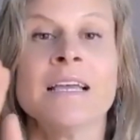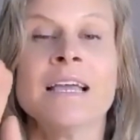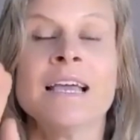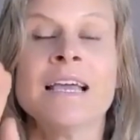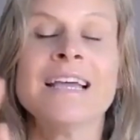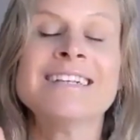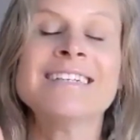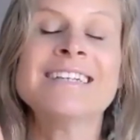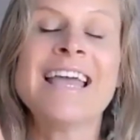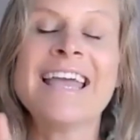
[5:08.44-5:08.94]

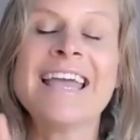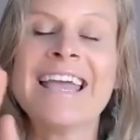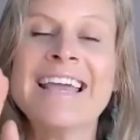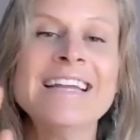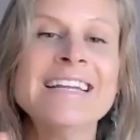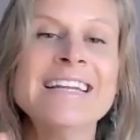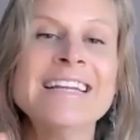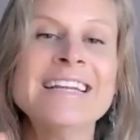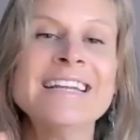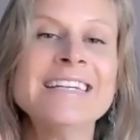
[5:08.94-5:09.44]
And
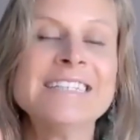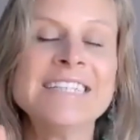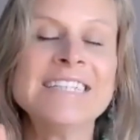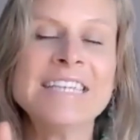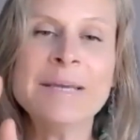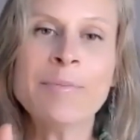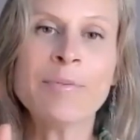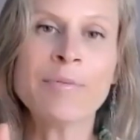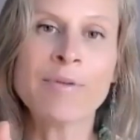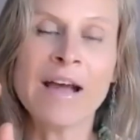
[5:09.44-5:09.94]
taking a
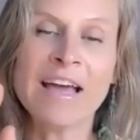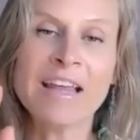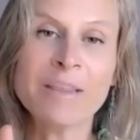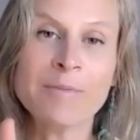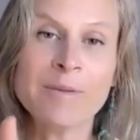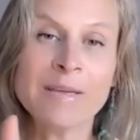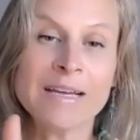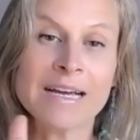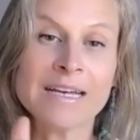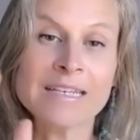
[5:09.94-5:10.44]
deep breath,
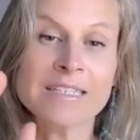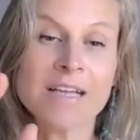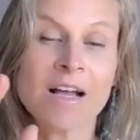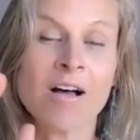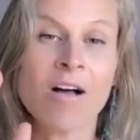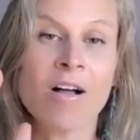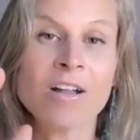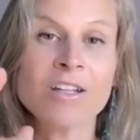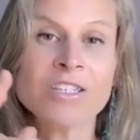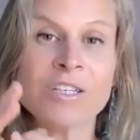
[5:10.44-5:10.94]
because
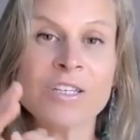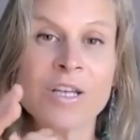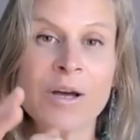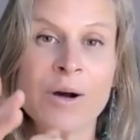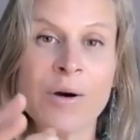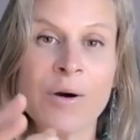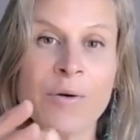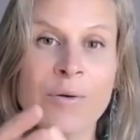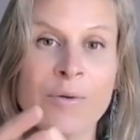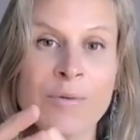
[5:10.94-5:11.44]

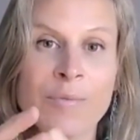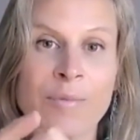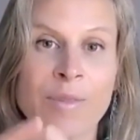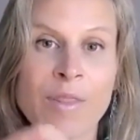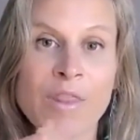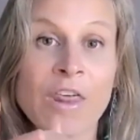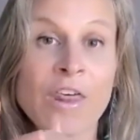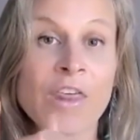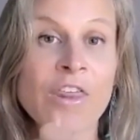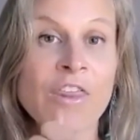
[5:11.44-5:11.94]
also
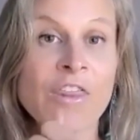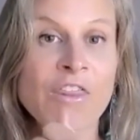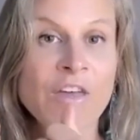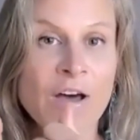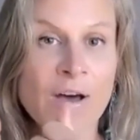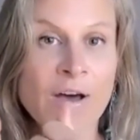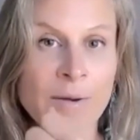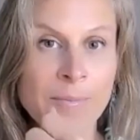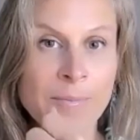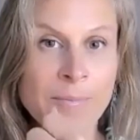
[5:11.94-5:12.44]
the
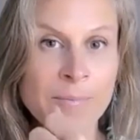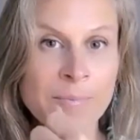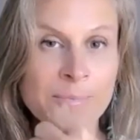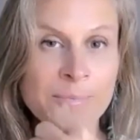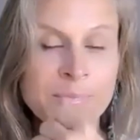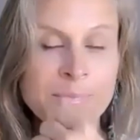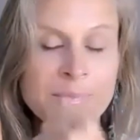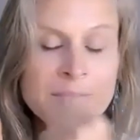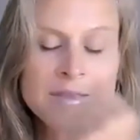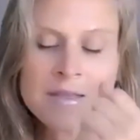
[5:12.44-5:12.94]
thumb
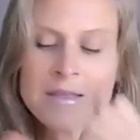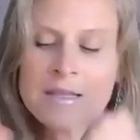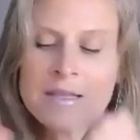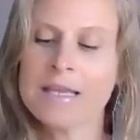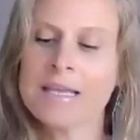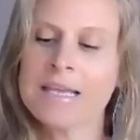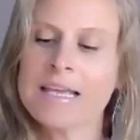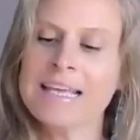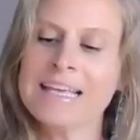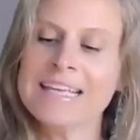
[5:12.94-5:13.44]

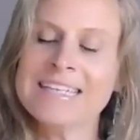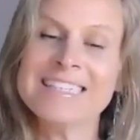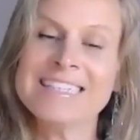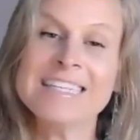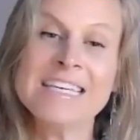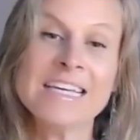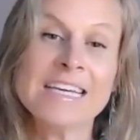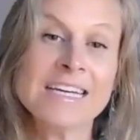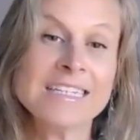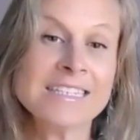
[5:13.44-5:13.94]
is
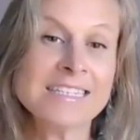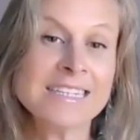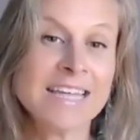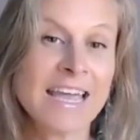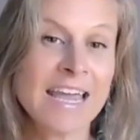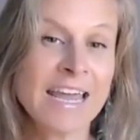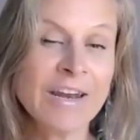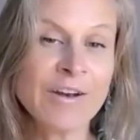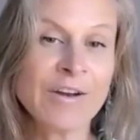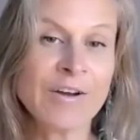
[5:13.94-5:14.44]
the
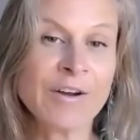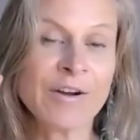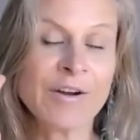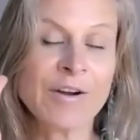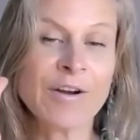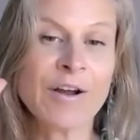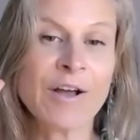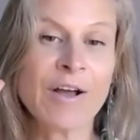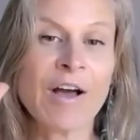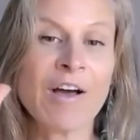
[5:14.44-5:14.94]

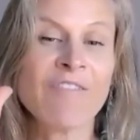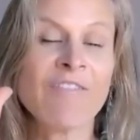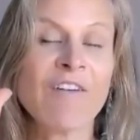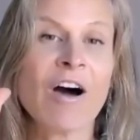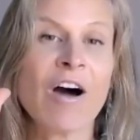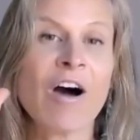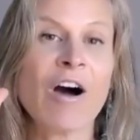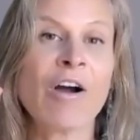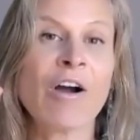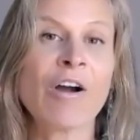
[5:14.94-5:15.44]
container of
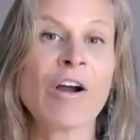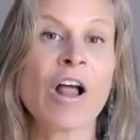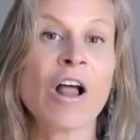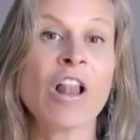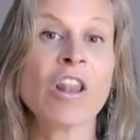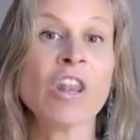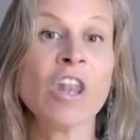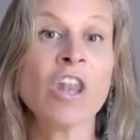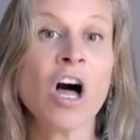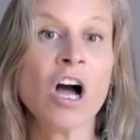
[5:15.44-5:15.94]
our
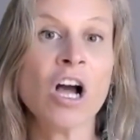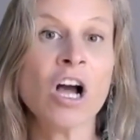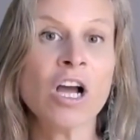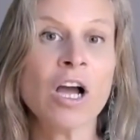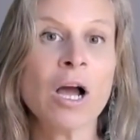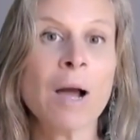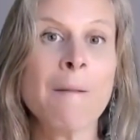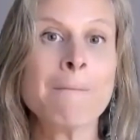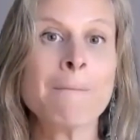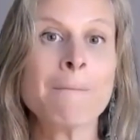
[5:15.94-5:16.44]

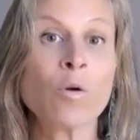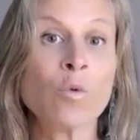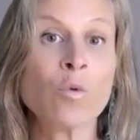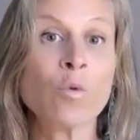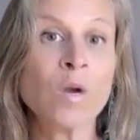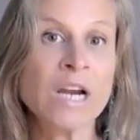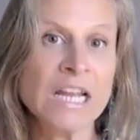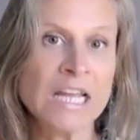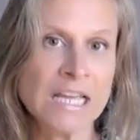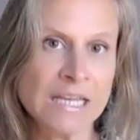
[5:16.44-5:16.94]
lung
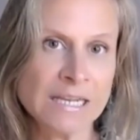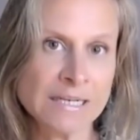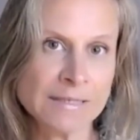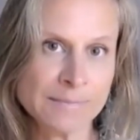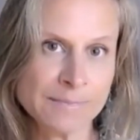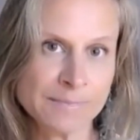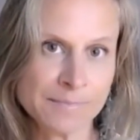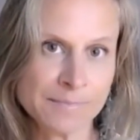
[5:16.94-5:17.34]
meridian,